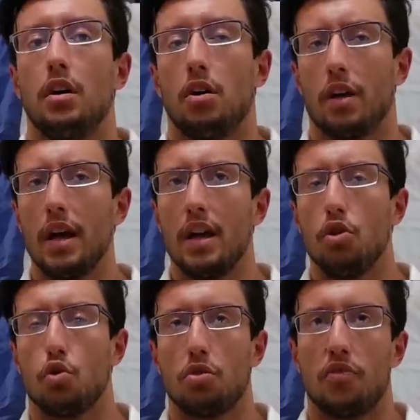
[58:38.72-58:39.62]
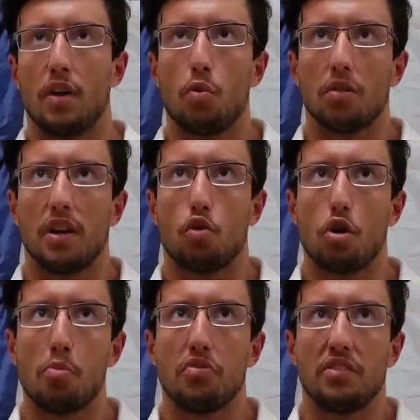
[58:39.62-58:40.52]
Again, you could think, well, they grew
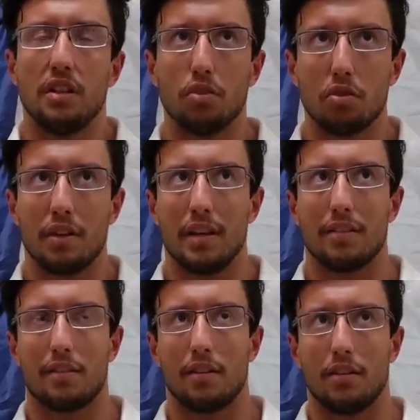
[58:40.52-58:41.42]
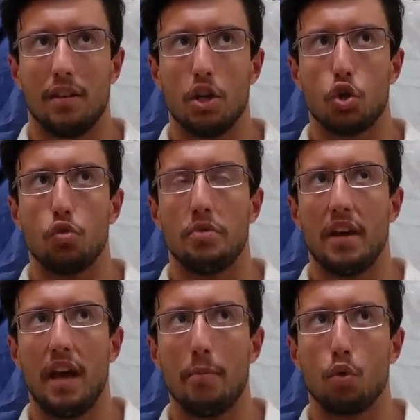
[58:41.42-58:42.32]
up with the internet, they should be
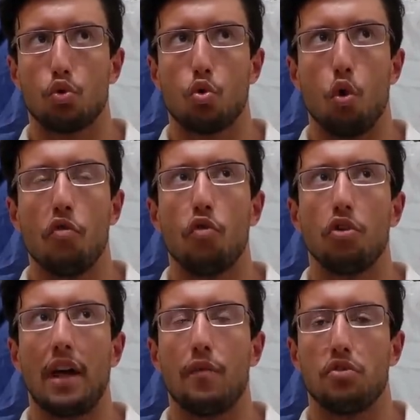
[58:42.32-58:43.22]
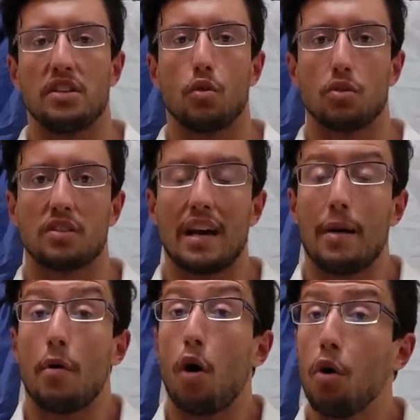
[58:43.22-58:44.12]
able to avoid every single
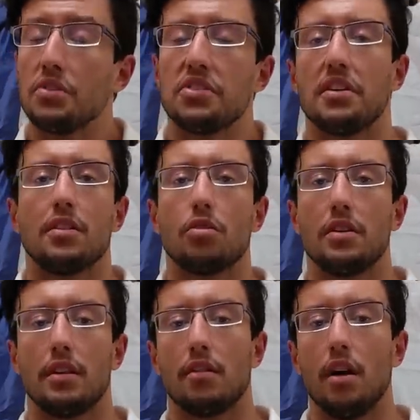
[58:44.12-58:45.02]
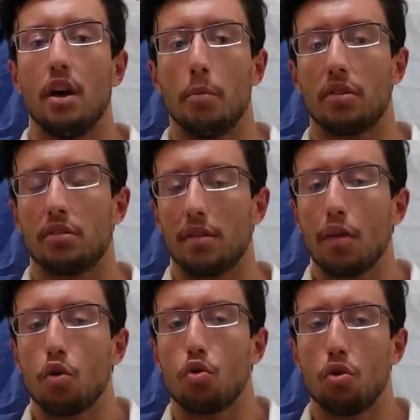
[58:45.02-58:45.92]
scam on said internet. But
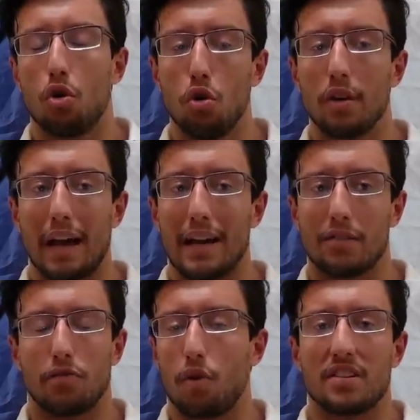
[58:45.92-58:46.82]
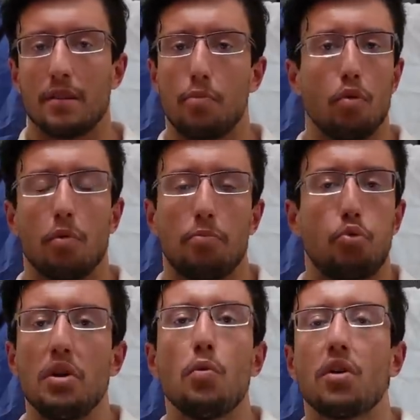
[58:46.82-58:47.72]
take a good look at, for example,
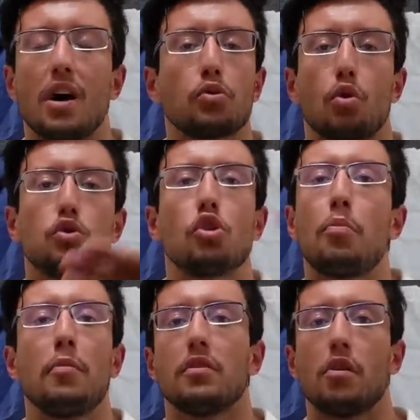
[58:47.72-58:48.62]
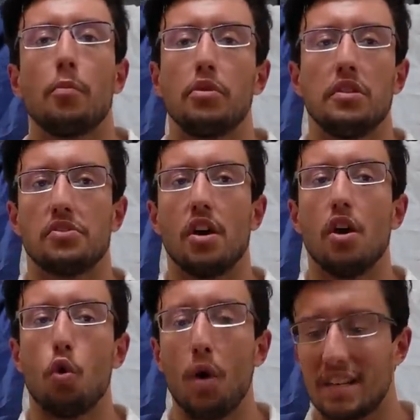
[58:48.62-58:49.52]
pre workout or supplement companies.
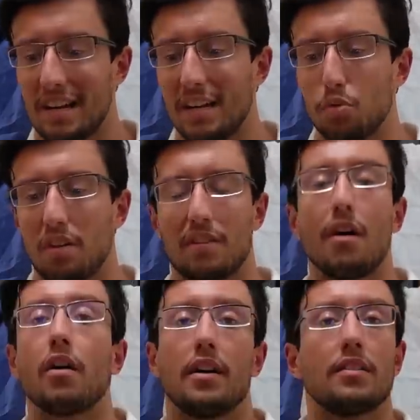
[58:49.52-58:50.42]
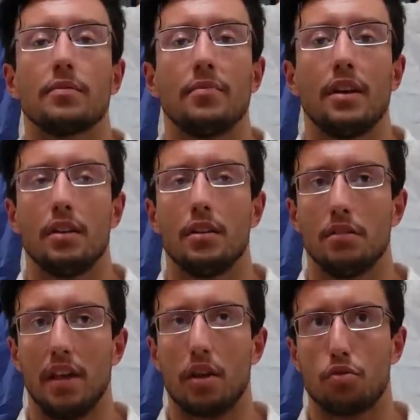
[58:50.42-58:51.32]
Who exactly do they target?
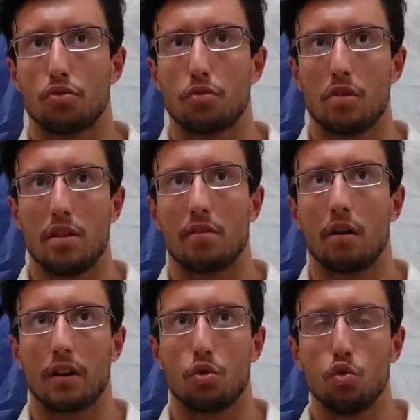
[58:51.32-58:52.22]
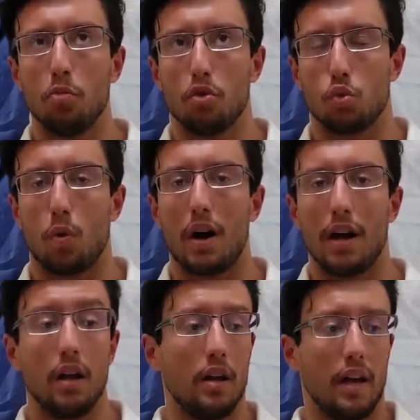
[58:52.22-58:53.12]
They constantly target Zoomers.
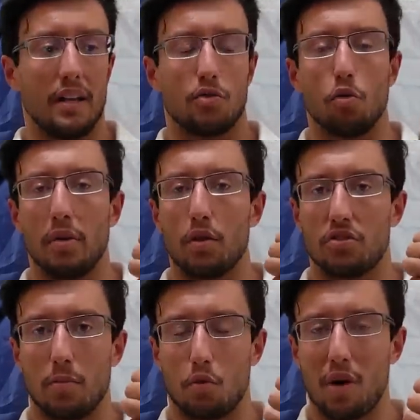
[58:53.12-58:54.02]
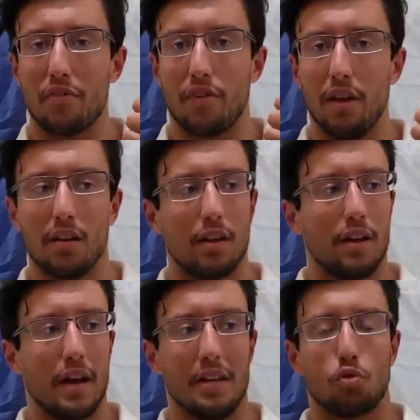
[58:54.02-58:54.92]
Why? It's the biggest demographic
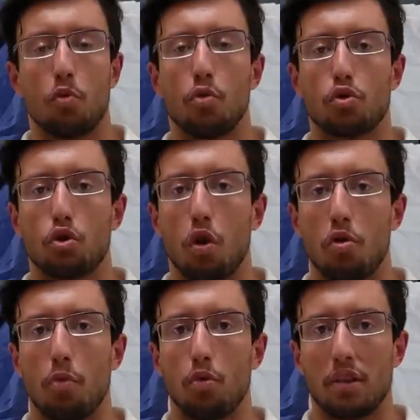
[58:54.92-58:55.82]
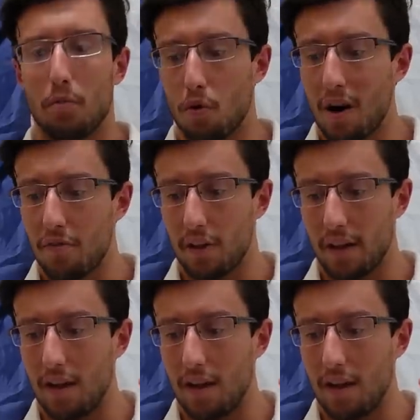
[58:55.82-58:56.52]
and it's the most gullible demographic.